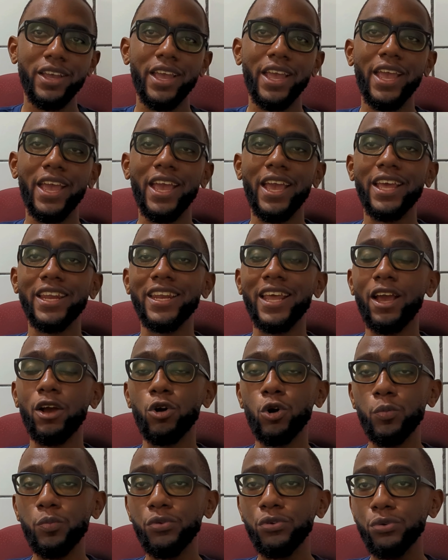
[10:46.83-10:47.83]
And I
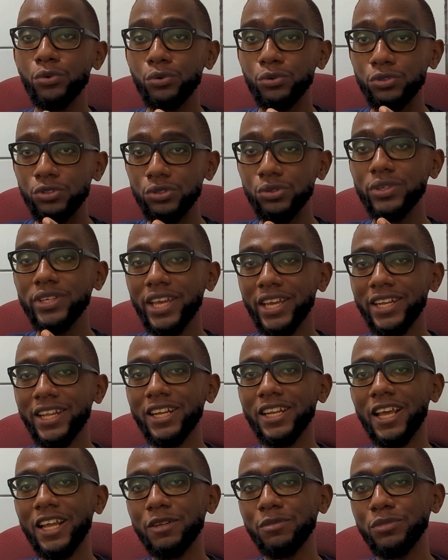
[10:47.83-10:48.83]
hope you do get
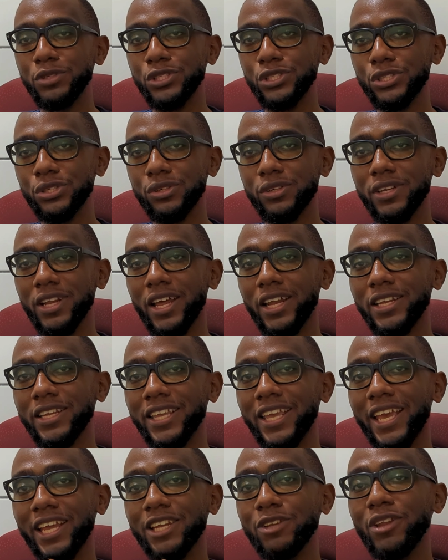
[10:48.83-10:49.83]
that admission
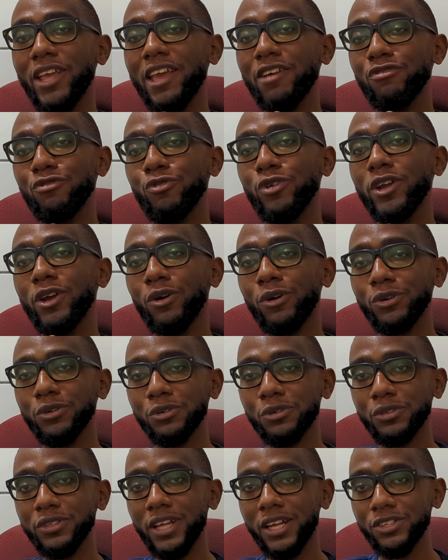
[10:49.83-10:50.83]
and get every
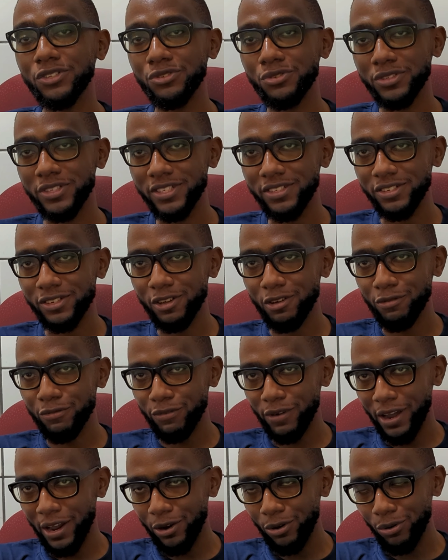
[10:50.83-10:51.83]
honor that you deserve
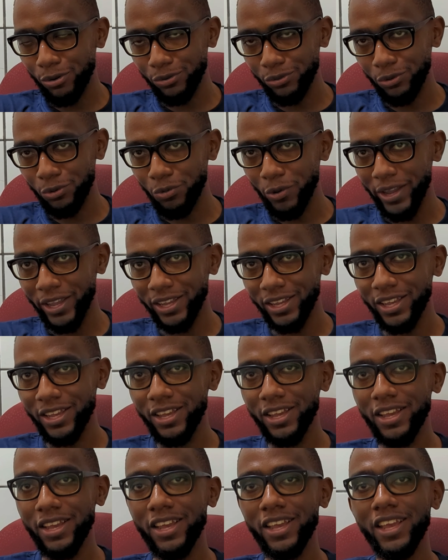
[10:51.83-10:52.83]
along the way.
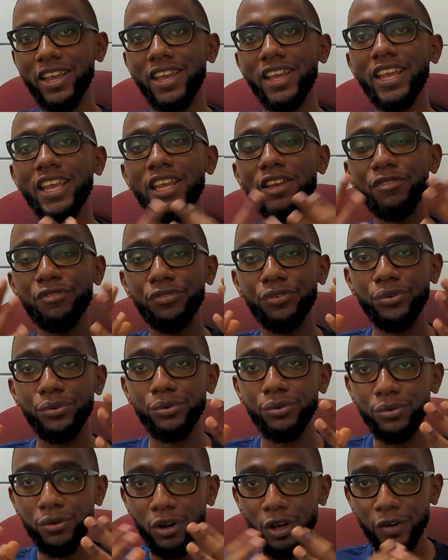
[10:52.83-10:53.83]
If
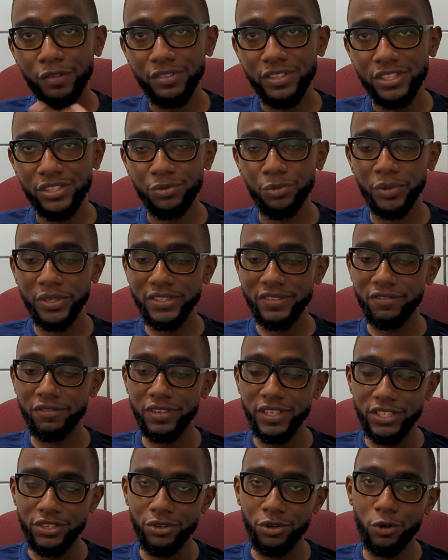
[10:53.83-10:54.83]
you love this
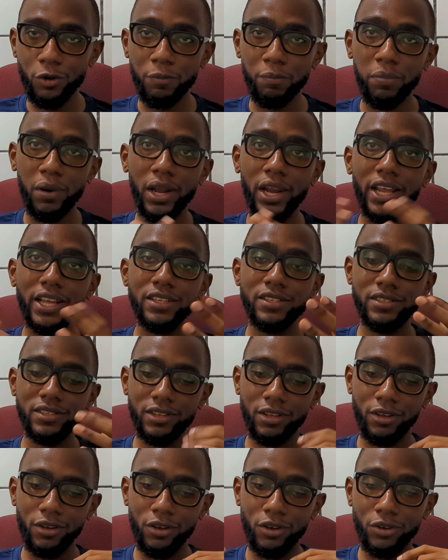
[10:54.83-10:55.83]
video, please
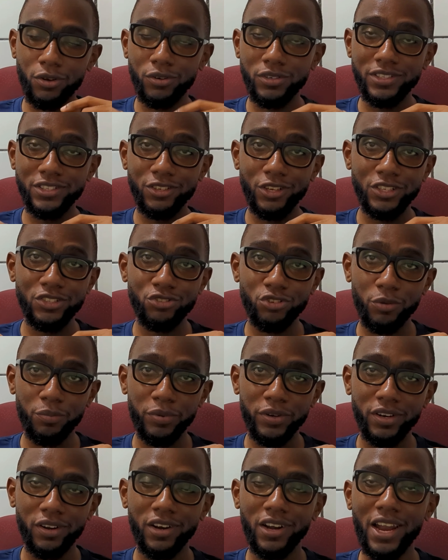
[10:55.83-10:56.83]
consider
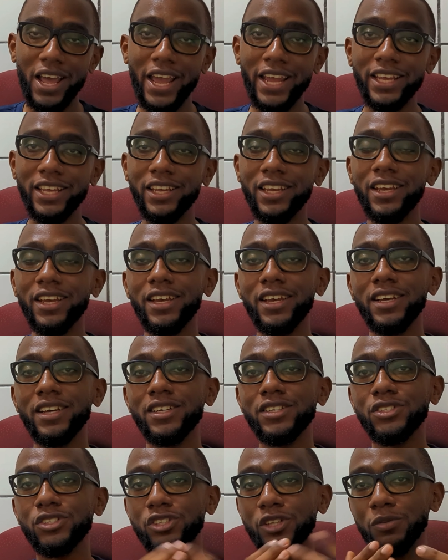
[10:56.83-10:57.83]
dropping a like,
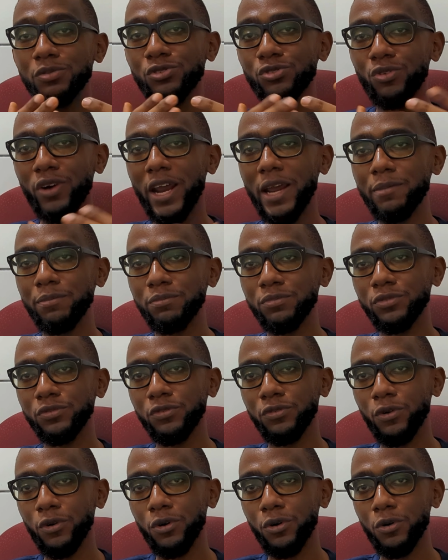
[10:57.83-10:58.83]
subscribe
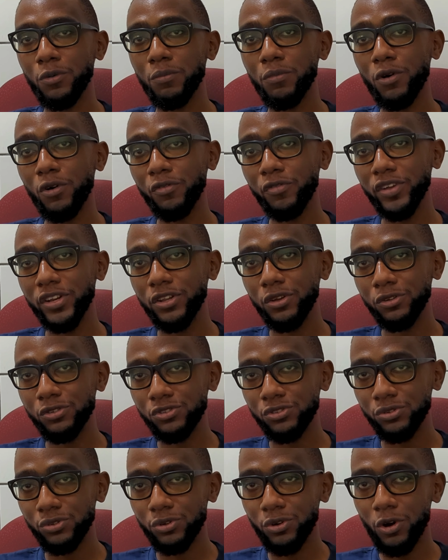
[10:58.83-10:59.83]
for more
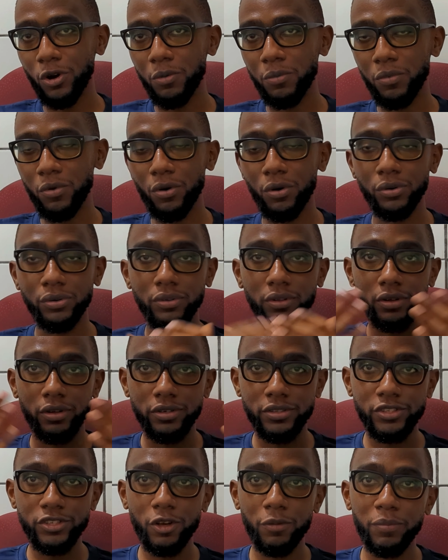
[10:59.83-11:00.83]
videos to come on
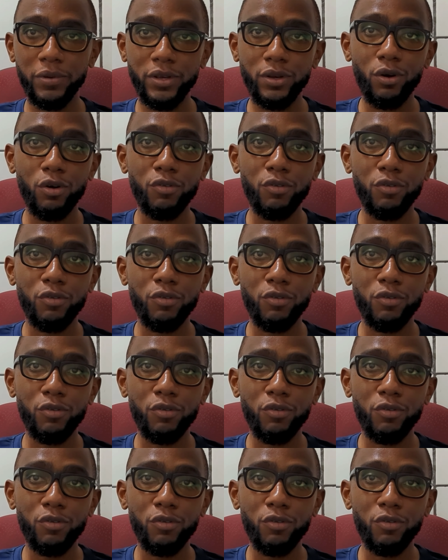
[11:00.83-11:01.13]
the topic